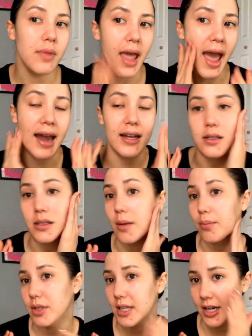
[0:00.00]
added
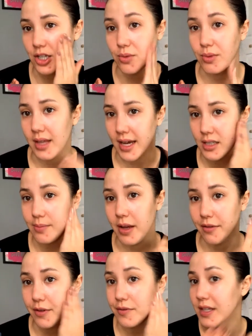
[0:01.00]
sun protection with the
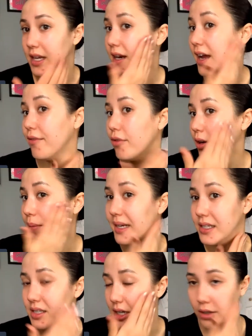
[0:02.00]
SPF 15. I have one of my
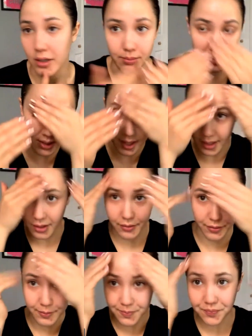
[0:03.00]
serums kind of